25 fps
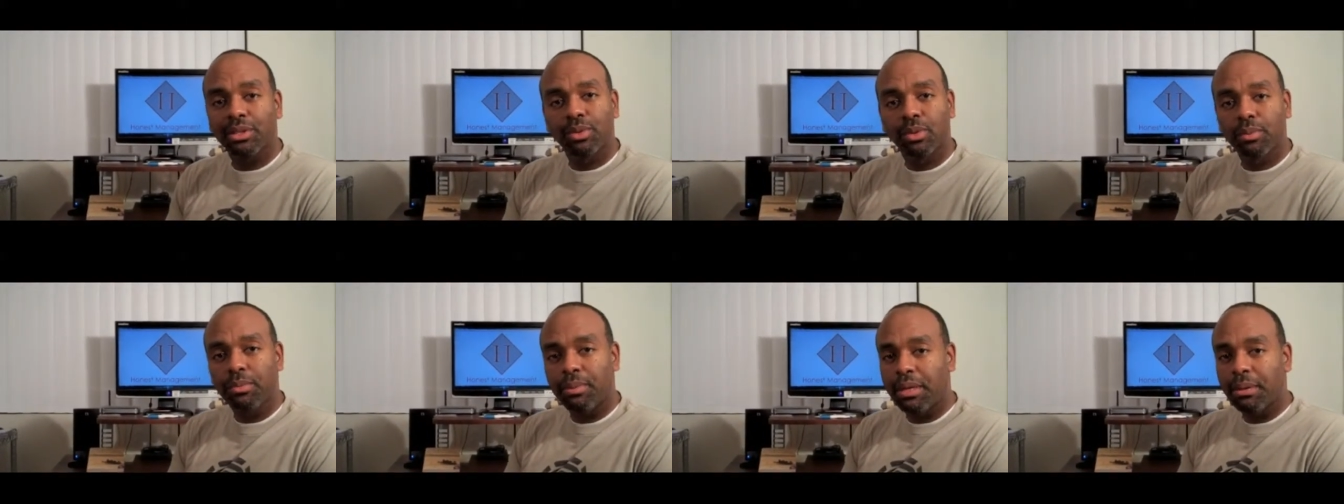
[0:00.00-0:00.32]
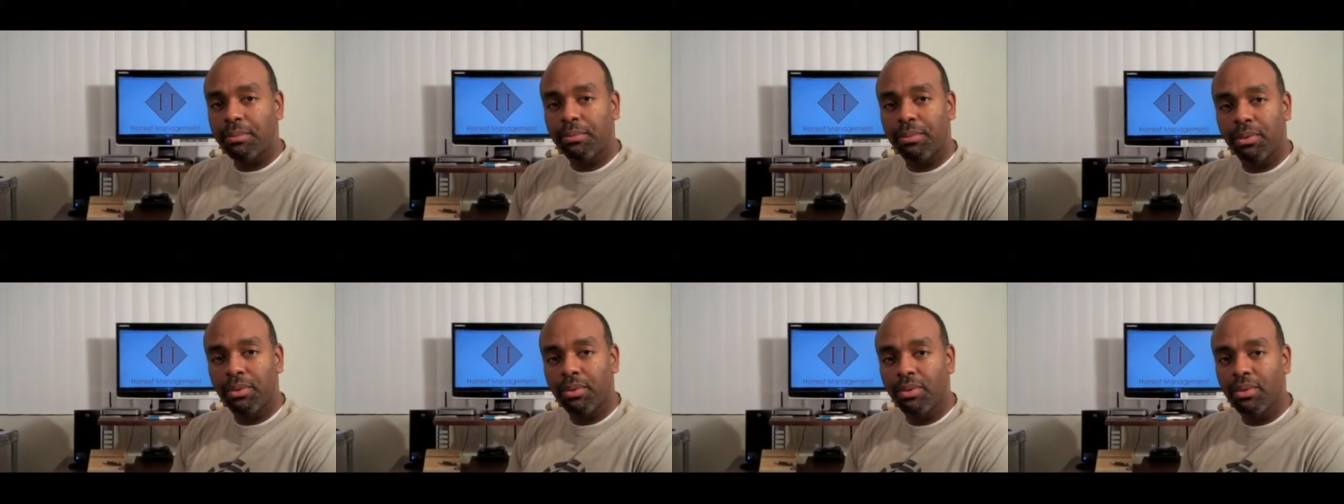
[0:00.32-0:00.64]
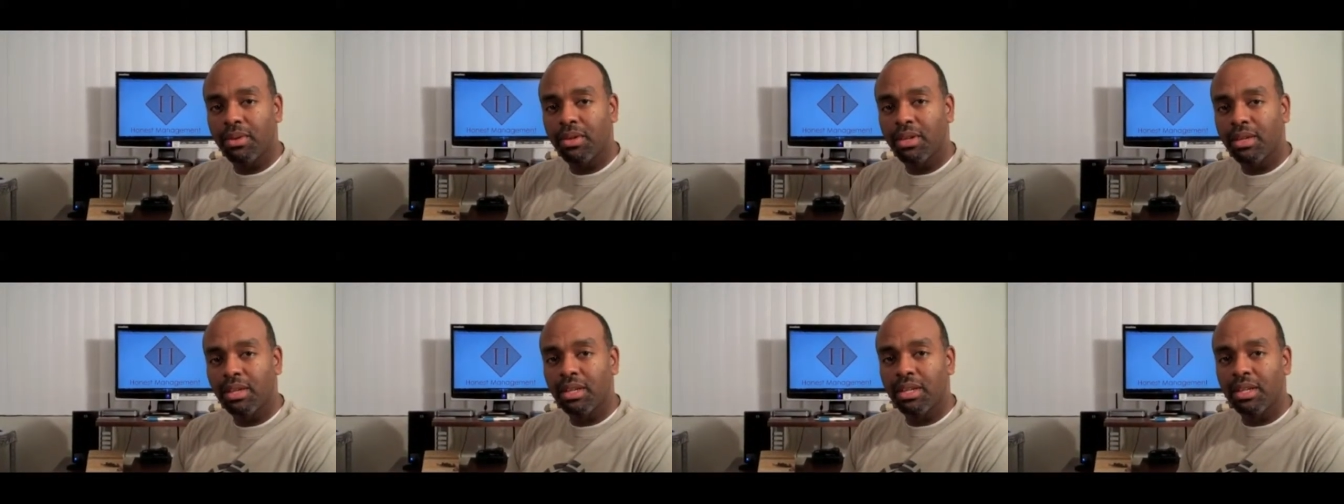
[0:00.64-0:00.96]
with people,
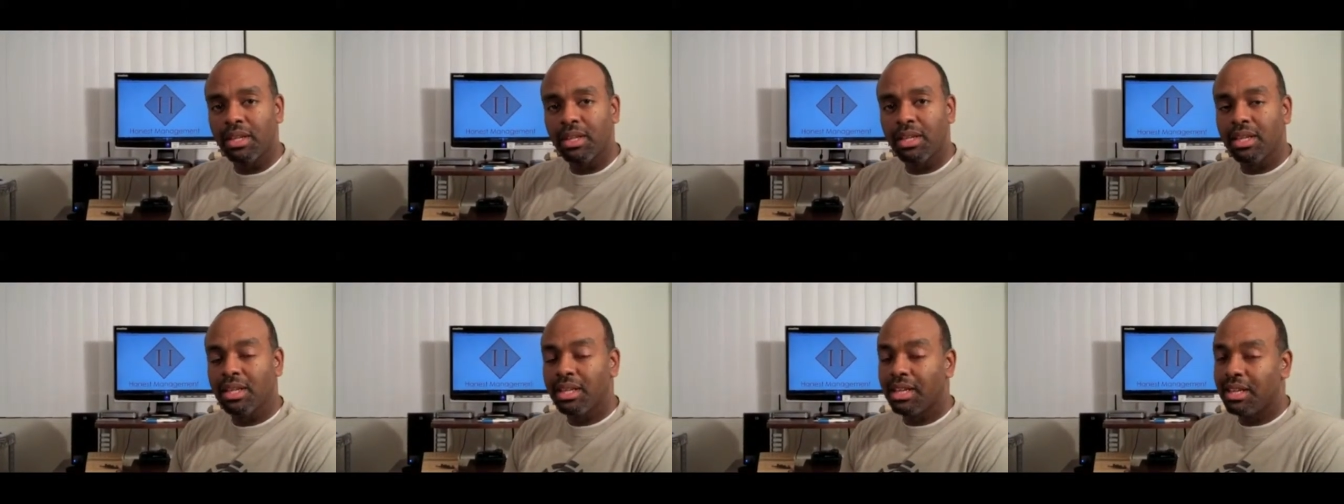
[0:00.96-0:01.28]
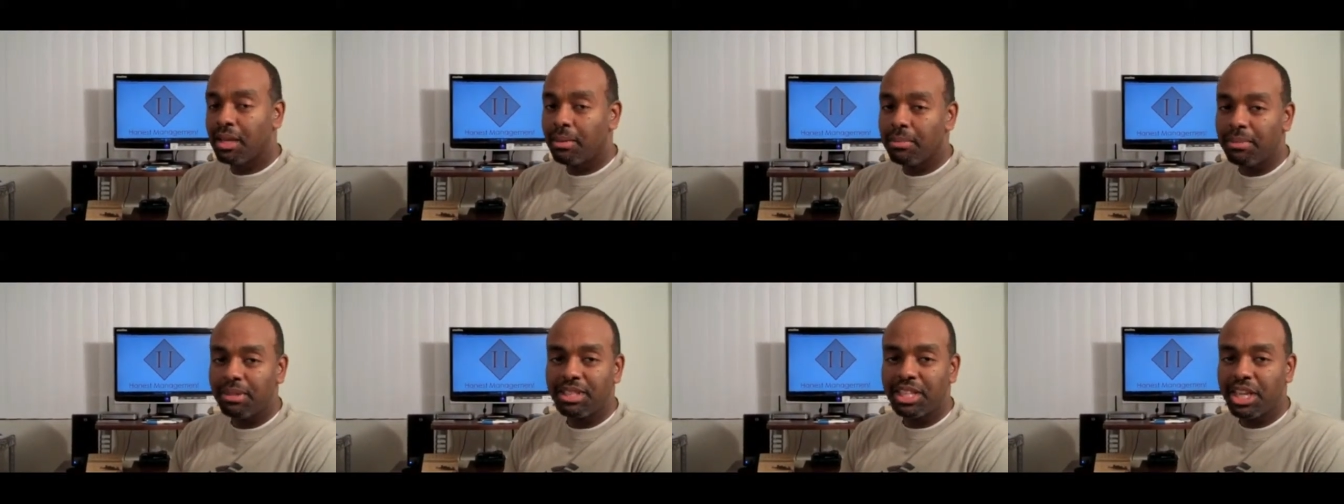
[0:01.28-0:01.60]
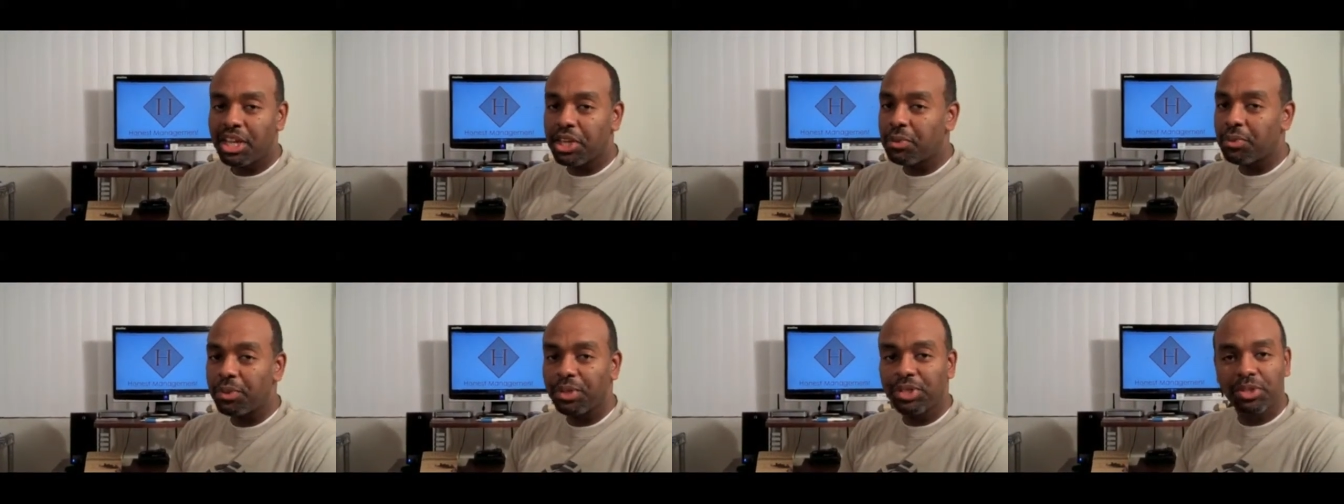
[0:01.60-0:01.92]
let me tell
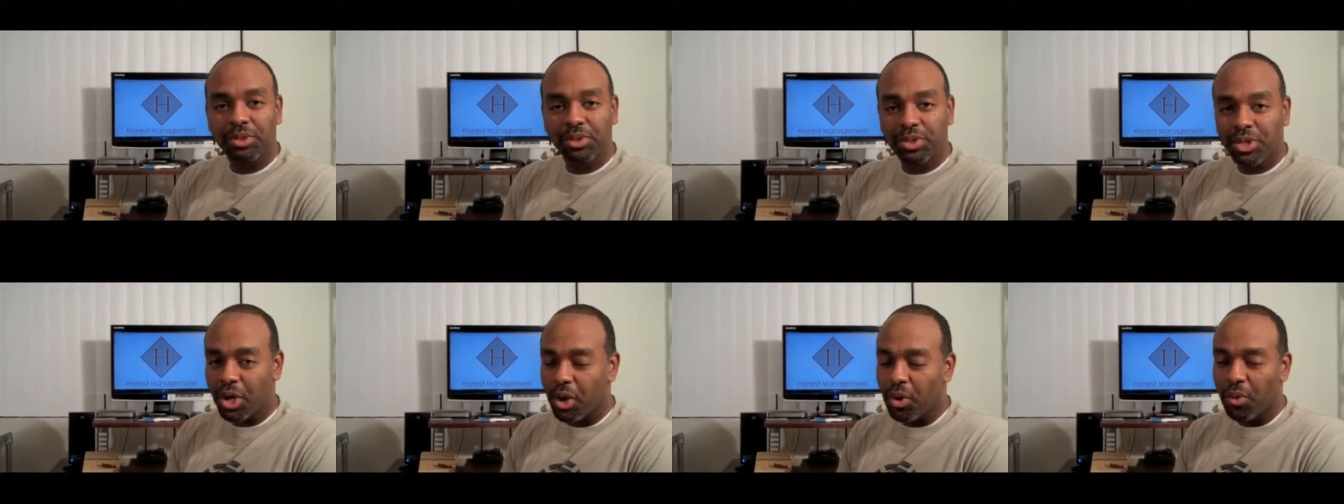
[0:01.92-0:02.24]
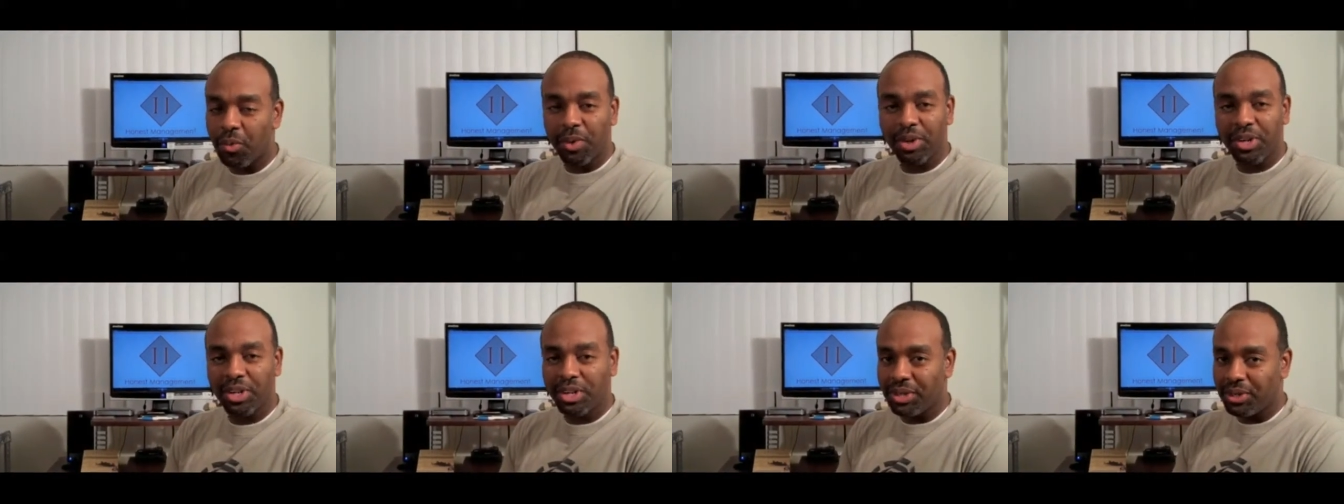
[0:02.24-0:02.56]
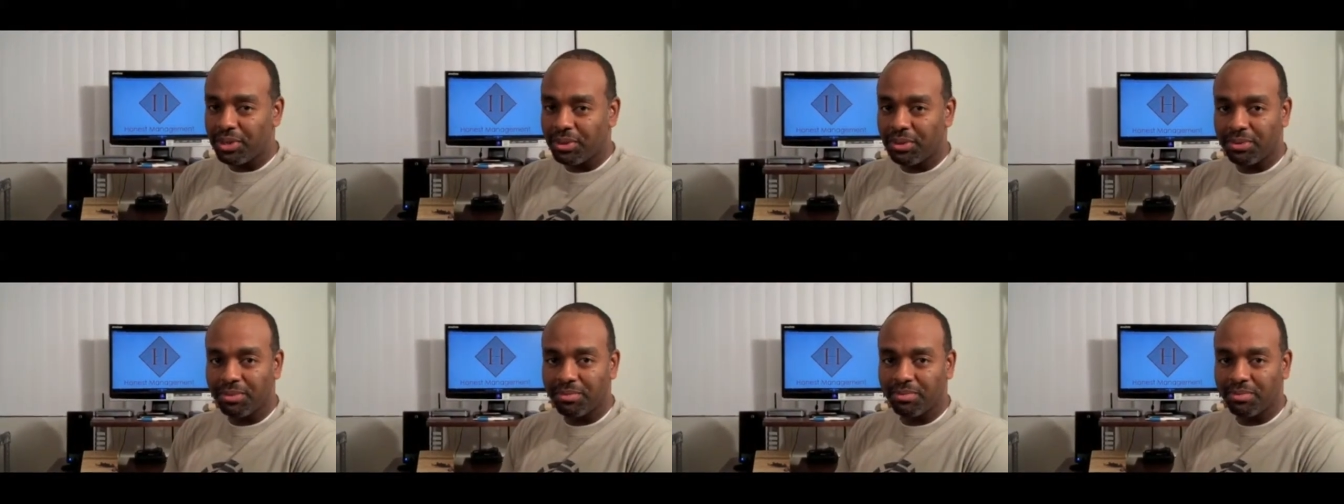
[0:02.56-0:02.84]
you what you don't want to do.